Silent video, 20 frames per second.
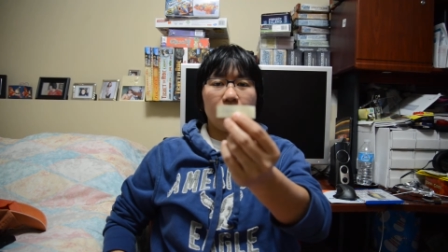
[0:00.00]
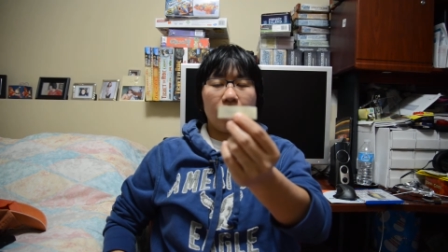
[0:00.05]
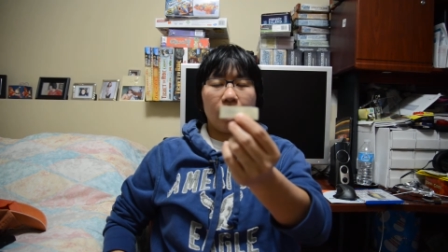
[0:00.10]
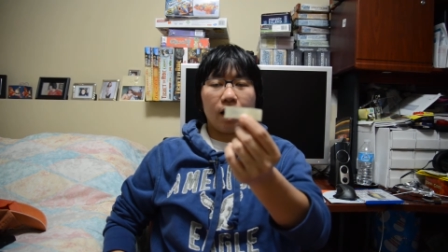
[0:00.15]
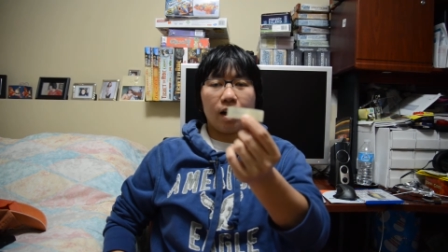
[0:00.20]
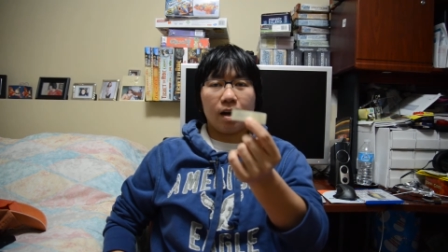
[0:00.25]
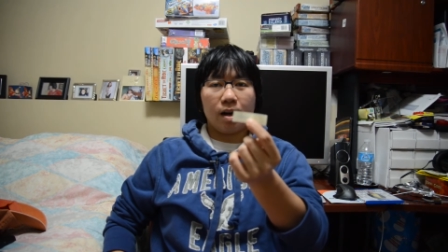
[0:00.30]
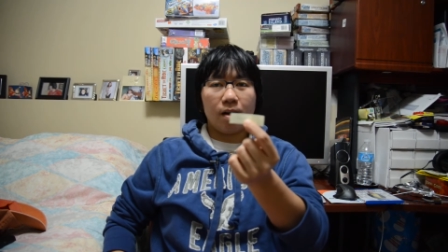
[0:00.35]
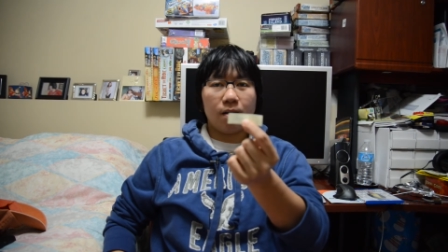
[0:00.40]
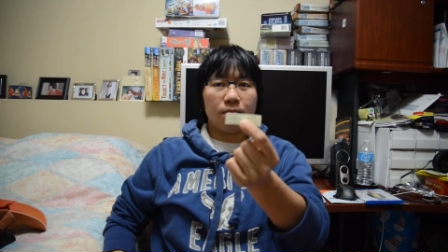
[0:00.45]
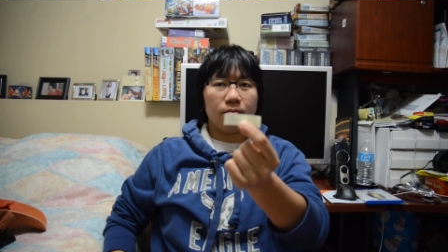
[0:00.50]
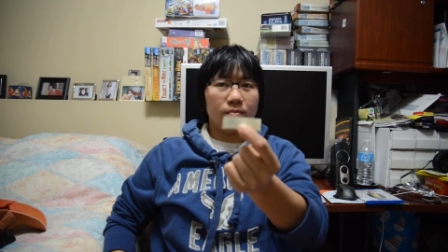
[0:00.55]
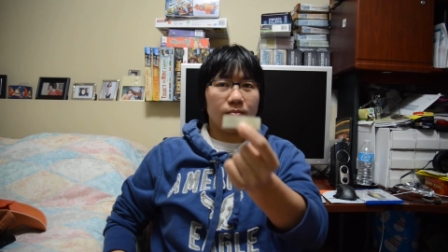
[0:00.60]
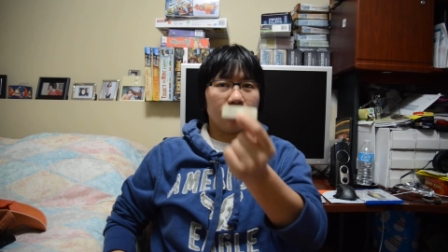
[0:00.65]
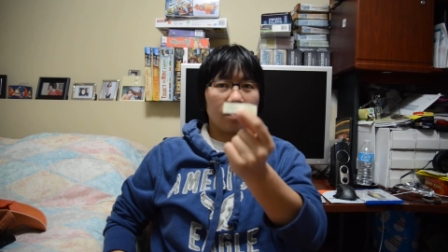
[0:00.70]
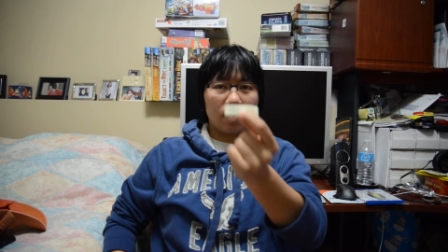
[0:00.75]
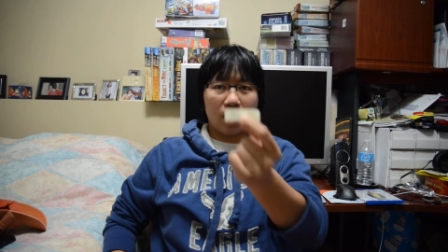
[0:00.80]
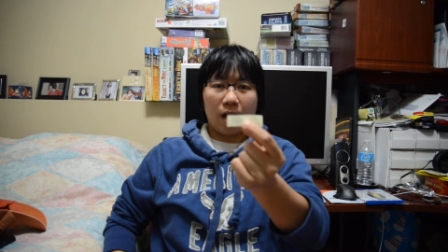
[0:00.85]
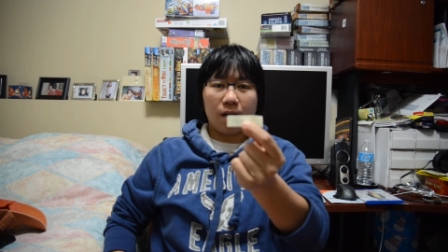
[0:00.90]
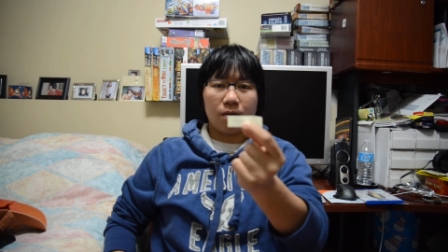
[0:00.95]
Um,
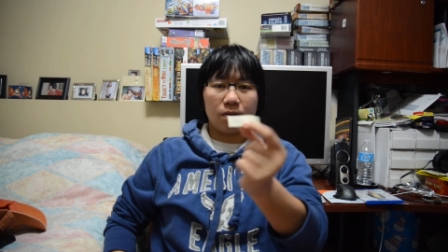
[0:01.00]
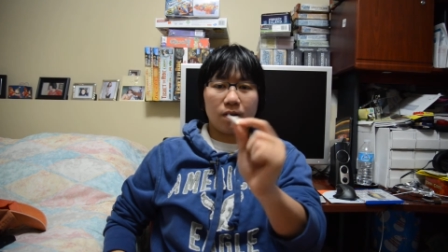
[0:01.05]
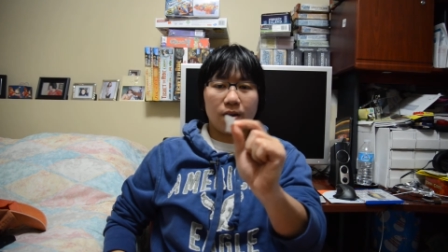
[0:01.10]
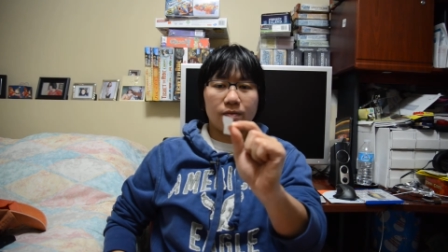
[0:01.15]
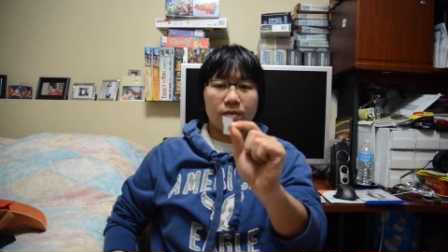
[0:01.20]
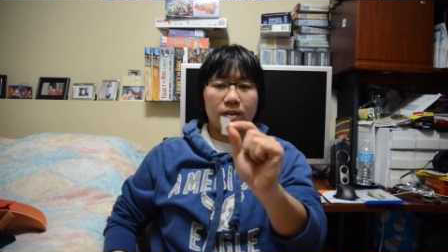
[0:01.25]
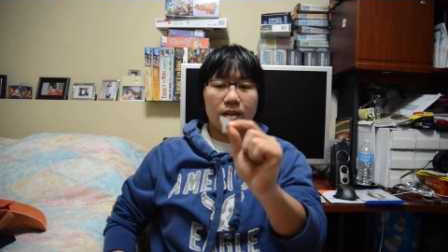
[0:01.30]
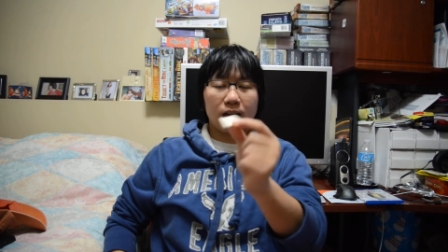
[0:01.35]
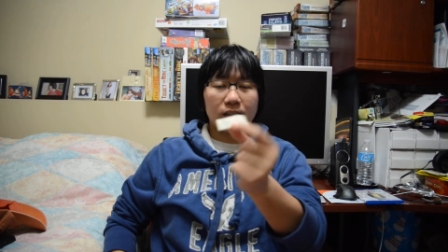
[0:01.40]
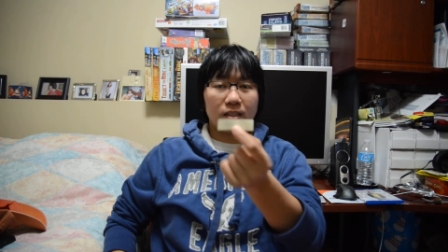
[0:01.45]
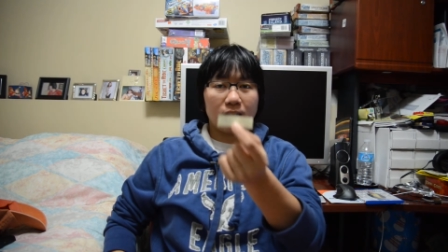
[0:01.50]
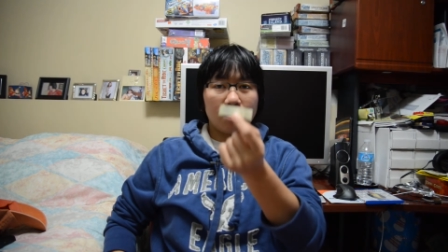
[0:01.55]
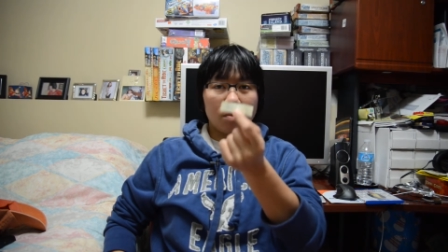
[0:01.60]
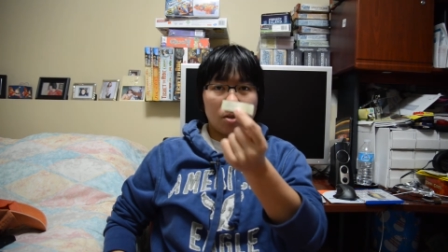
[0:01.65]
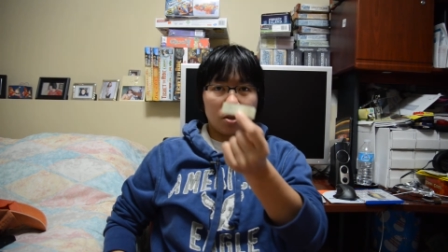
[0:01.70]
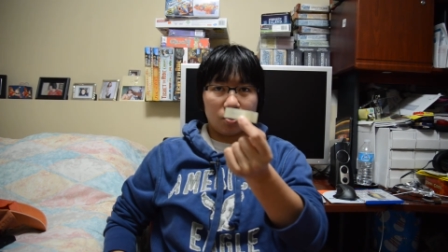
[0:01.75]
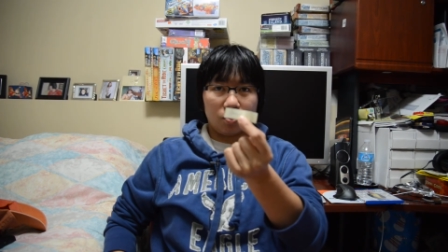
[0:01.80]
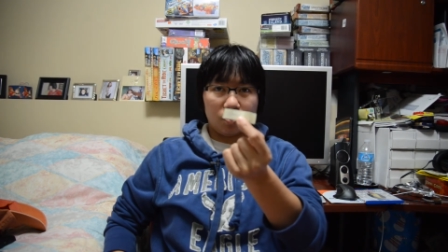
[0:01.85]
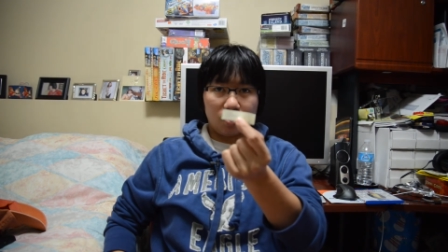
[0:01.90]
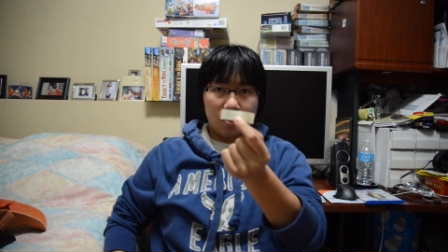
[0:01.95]
I don't have the last name
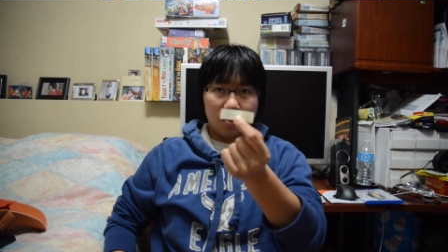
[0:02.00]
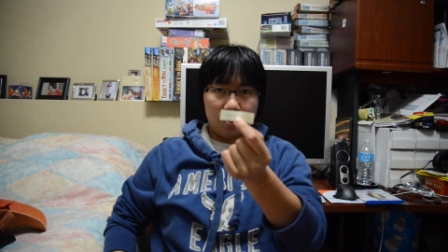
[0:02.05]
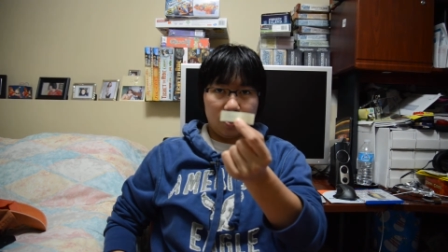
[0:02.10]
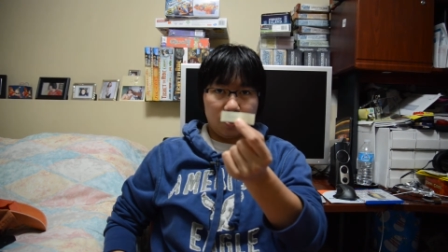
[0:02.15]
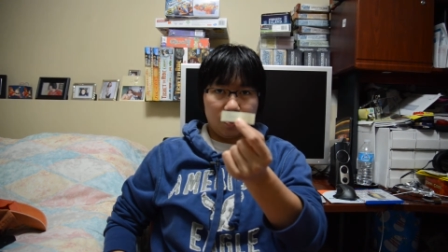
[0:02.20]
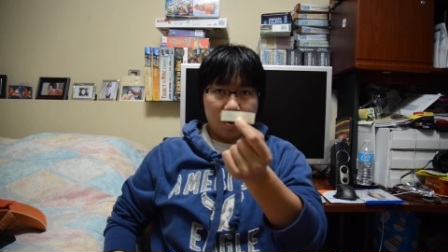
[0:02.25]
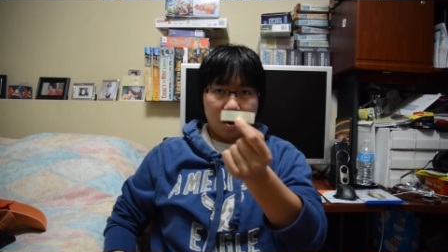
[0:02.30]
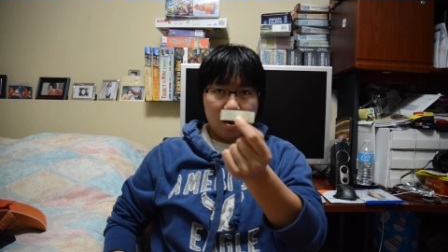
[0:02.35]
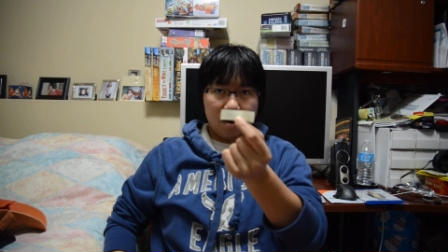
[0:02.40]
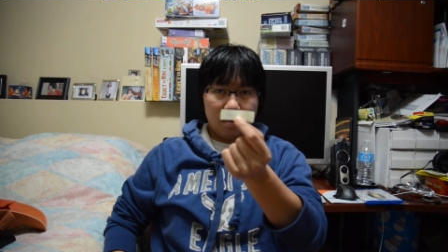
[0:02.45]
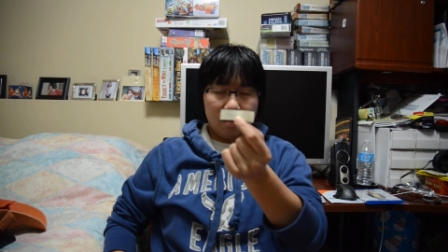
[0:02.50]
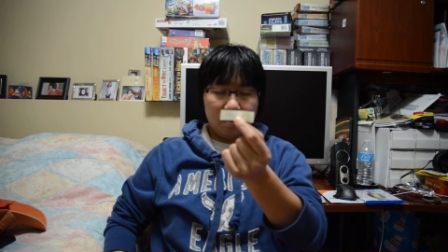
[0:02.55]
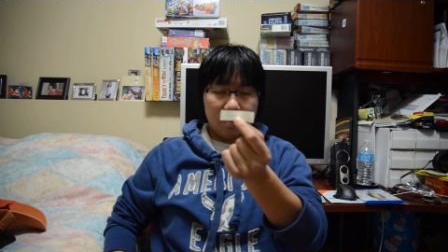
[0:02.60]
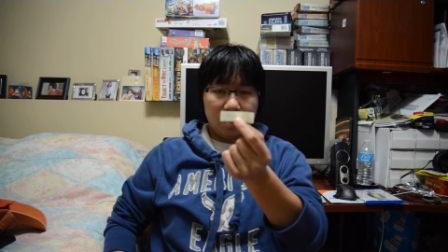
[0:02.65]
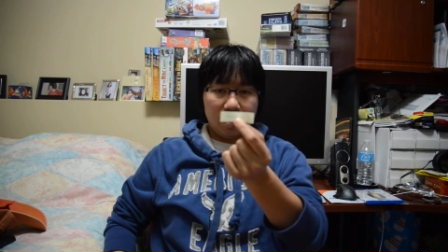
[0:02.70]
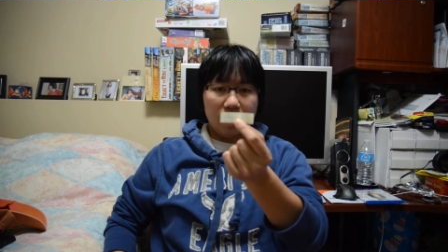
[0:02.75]
because you know who you are.